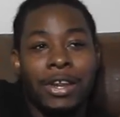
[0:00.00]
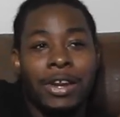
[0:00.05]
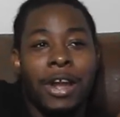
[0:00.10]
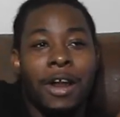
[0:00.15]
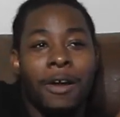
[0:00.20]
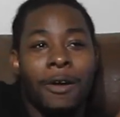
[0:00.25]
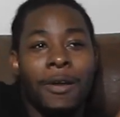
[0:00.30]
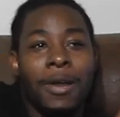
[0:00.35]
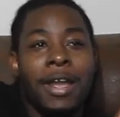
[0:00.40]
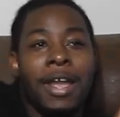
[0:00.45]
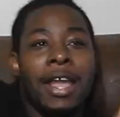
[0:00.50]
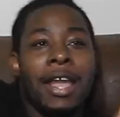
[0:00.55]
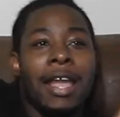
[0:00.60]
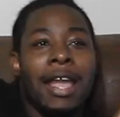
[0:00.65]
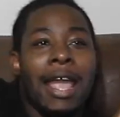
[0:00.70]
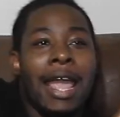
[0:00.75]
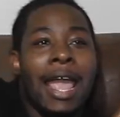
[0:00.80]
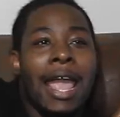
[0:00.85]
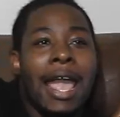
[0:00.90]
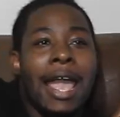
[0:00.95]
you know,
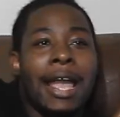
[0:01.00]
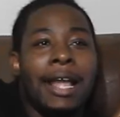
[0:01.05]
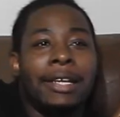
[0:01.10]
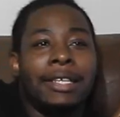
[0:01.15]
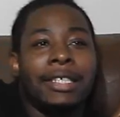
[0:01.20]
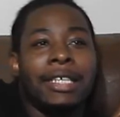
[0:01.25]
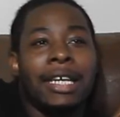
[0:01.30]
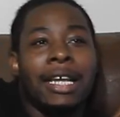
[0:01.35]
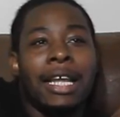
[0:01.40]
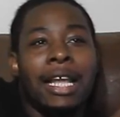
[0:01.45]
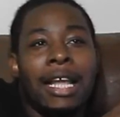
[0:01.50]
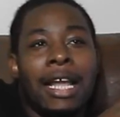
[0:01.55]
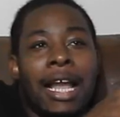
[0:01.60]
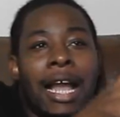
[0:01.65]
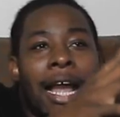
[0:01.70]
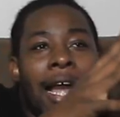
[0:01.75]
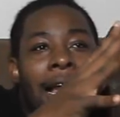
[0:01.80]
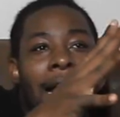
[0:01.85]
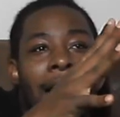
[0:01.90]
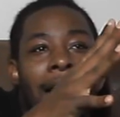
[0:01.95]
and
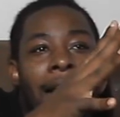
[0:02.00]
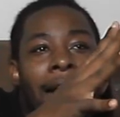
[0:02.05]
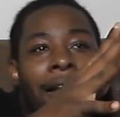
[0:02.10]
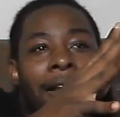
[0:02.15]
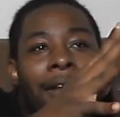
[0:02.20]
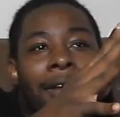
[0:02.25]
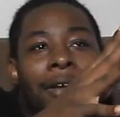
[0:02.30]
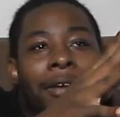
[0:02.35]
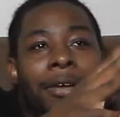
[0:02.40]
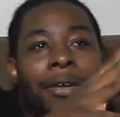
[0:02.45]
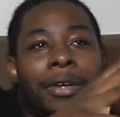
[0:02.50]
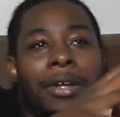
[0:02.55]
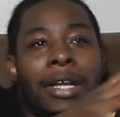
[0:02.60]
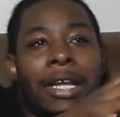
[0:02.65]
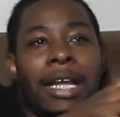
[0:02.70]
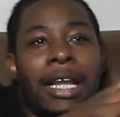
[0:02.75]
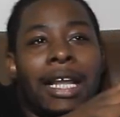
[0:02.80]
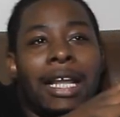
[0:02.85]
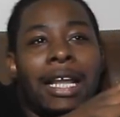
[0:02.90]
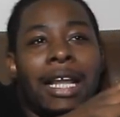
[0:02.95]
uh,
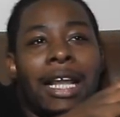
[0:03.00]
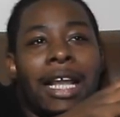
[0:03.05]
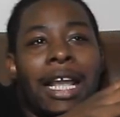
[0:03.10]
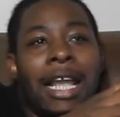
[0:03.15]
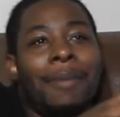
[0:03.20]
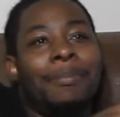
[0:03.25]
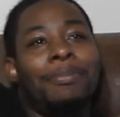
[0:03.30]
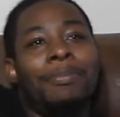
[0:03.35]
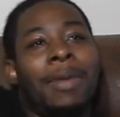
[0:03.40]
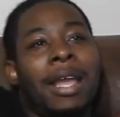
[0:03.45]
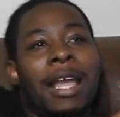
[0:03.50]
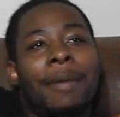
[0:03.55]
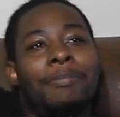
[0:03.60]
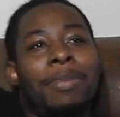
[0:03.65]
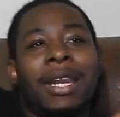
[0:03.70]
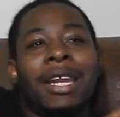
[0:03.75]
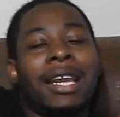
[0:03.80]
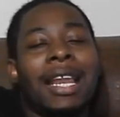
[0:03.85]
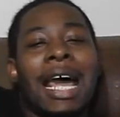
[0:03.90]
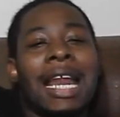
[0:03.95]
it it
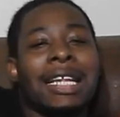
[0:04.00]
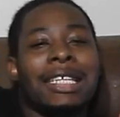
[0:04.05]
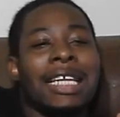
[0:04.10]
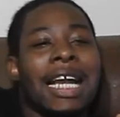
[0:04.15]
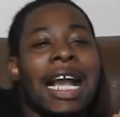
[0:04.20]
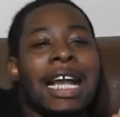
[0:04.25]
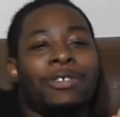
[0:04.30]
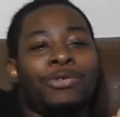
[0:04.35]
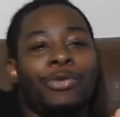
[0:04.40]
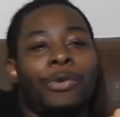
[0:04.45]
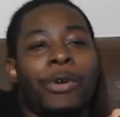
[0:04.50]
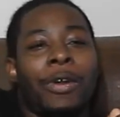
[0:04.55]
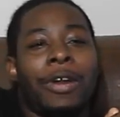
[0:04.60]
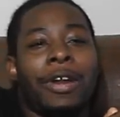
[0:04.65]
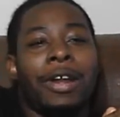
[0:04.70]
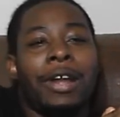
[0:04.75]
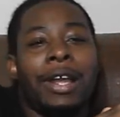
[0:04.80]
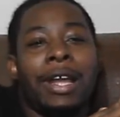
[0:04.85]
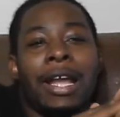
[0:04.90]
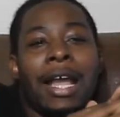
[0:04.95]
been a lot of times
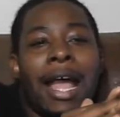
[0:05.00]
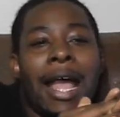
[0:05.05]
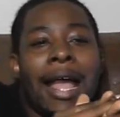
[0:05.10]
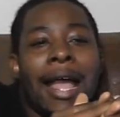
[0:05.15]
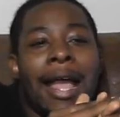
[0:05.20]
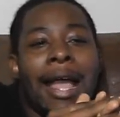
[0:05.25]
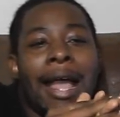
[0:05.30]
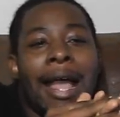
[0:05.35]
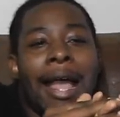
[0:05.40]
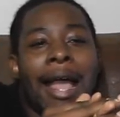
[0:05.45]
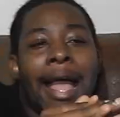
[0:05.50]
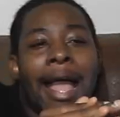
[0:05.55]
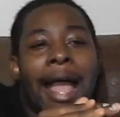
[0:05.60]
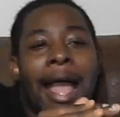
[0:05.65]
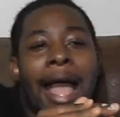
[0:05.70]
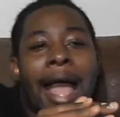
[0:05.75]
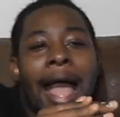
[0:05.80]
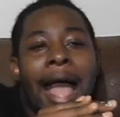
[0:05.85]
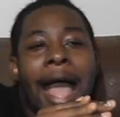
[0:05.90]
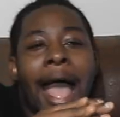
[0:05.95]
where
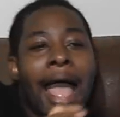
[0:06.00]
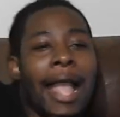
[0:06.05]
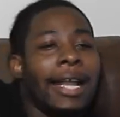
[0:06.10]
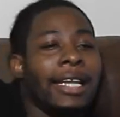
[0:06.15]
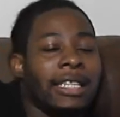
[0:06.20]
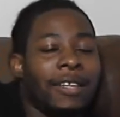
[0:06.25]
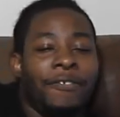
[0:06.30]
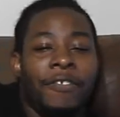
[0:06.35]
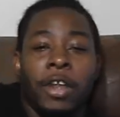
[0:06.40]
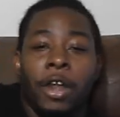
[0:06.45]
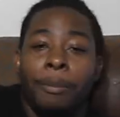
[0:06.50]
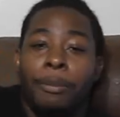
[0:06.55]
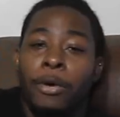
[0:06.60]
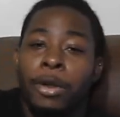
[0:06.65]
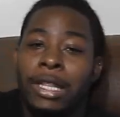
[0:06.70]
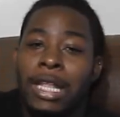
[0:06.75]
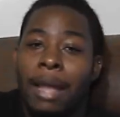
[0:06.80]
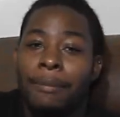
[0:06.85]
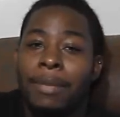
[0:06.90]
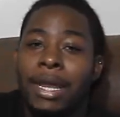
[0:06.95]
I get the finger
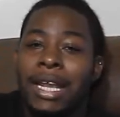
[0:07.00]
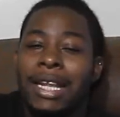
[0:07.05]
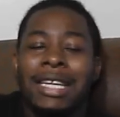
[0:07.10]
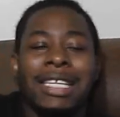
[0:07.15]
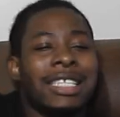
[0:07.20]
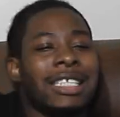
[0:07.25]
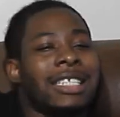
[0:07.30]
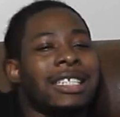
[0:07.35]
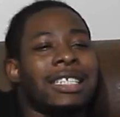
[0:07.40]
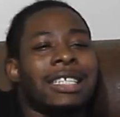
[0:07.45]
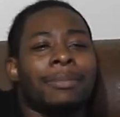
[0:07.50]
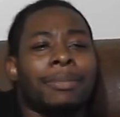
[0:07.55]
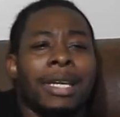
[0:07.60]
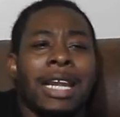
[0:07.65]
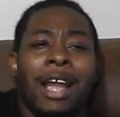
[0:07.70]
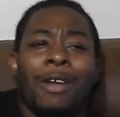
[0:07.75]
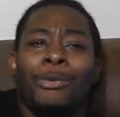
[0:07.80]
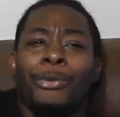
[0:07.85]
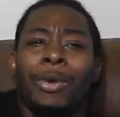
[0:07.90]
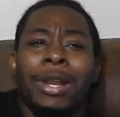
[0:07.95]
pointed at me, and this is
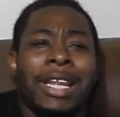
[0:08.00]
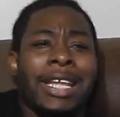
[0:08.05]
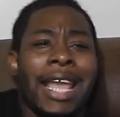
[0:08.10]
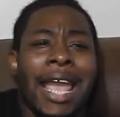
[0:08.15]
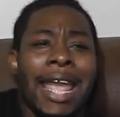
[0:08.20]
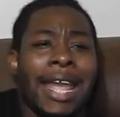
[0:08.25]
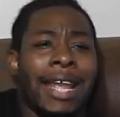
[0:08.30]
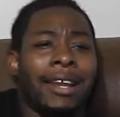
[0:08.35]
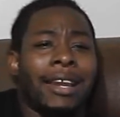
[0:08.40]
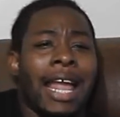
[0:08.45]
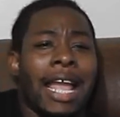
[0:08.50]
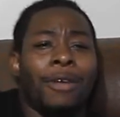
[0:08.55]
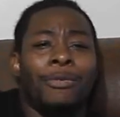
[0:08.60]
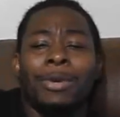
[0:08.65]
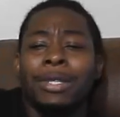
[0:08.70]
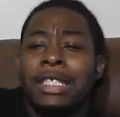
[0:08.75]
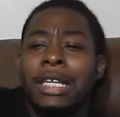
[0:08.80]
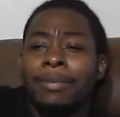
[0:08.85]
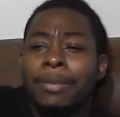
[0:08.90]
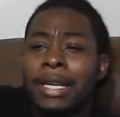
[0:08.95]
something I really hate. Like
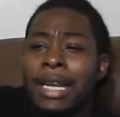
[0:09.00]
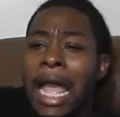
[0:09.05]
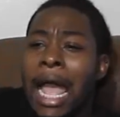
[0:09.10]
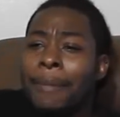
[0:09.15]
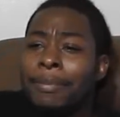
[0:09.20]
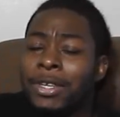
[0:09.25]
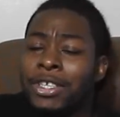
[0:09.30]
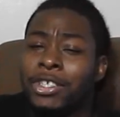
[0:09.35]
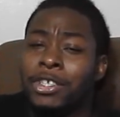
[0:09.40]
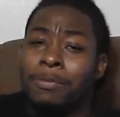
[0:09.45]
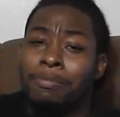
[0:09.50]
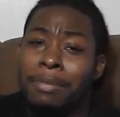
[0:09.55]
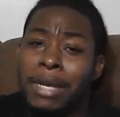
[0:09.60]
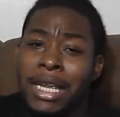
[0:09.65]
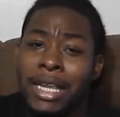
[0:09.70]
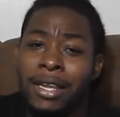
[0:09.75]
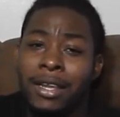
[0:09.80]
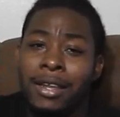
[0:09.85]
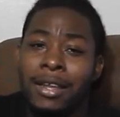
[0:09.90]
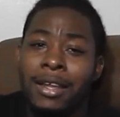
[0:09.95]
when something happens to
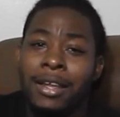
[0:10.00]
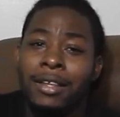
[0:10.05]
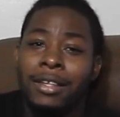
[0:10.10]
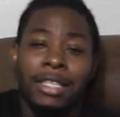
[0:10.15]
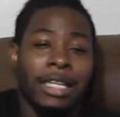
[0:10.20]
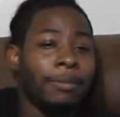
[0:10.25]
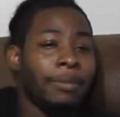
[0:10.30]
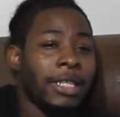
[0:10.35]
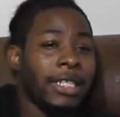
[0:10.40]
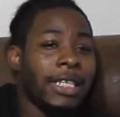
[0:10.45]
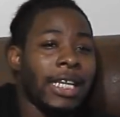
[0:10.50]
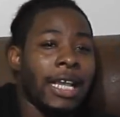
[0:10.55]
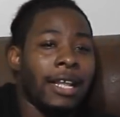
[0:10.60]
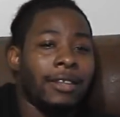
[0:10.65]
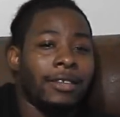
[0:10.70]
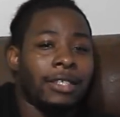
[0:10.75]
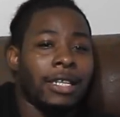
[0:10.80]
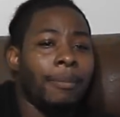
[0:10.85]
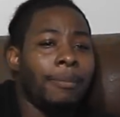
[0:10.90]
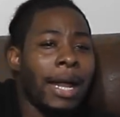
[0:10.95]
me, something's
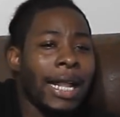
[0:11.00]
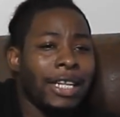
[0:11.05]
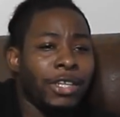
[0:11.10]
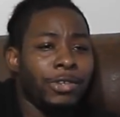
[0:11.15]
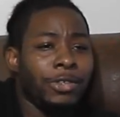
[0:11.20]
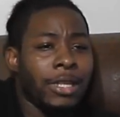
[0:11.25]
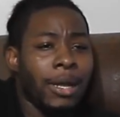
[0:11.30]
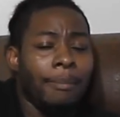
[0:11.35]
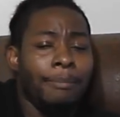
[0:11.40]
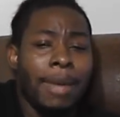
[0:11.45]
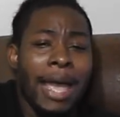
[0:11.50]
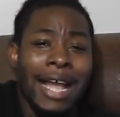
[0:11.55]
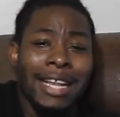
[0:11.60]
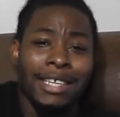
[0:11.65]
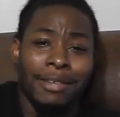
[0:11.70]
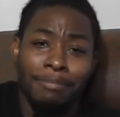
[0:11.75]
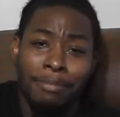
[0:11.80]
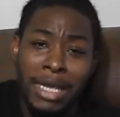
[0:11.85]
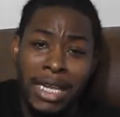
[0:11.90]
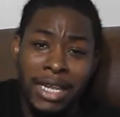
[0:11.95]
get, somebody do something
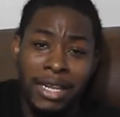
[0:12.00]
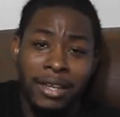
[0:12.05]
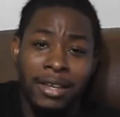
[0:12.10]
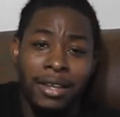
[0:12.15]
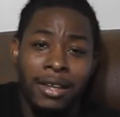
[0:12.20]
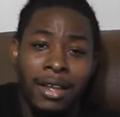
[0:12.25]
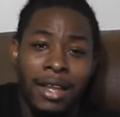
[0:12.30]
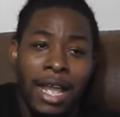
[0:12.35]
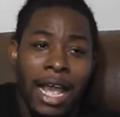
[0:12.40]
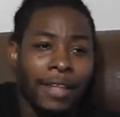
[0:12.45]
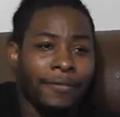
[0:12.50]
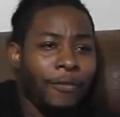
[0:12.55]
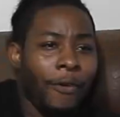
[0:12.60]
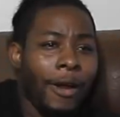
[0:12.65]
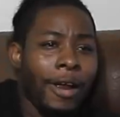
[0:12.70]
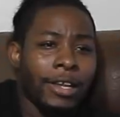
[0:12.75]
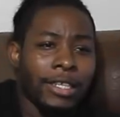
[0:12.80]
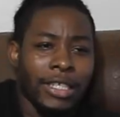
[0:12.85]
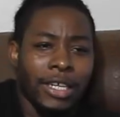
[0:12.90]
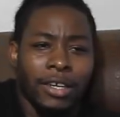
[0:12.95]
bad to me, as
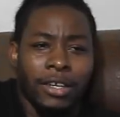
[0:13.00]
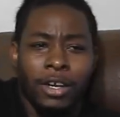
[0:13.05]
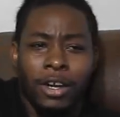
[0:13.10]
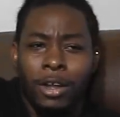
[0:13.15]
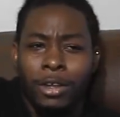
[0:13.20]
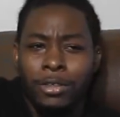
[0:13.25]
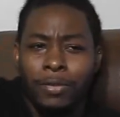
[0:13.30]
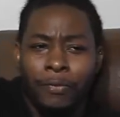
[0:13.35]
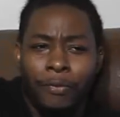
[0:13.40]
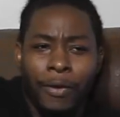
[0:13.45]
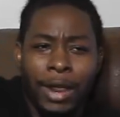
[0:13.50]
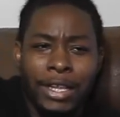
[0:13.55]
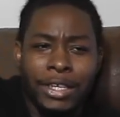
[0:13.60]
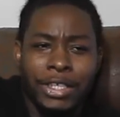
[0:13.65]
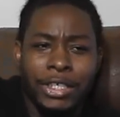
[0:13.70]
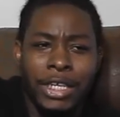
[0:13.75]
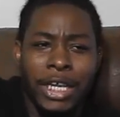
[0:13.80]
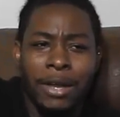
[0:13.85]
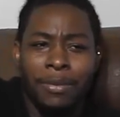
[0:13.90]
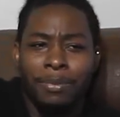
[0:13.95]
far as a close
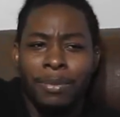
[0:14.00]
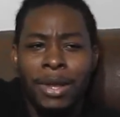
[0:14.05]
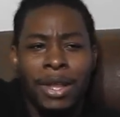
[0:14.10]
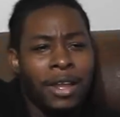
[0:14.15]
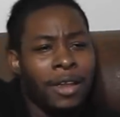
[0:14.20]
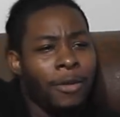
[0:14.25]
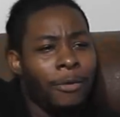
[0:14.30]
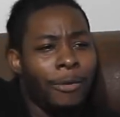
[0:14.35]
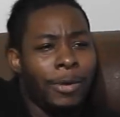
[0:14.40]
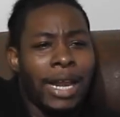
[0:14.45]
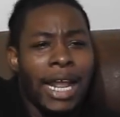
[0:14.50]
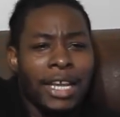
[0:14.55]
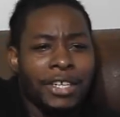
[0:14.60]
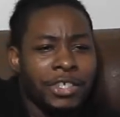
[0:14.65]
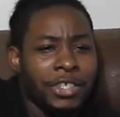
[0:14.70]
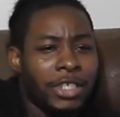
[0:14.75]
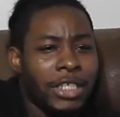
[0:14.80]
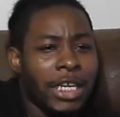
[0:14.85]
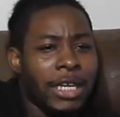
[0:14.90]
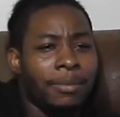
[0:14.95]
friendship,
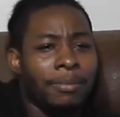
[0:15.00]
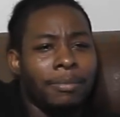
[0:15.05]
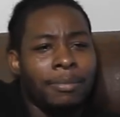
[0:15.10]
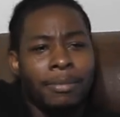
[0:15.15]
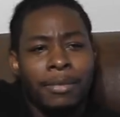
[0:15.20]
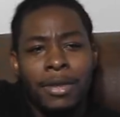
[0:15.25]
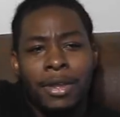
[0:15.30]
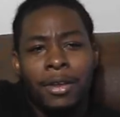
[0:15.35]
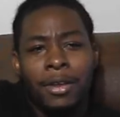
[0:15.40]
relationship,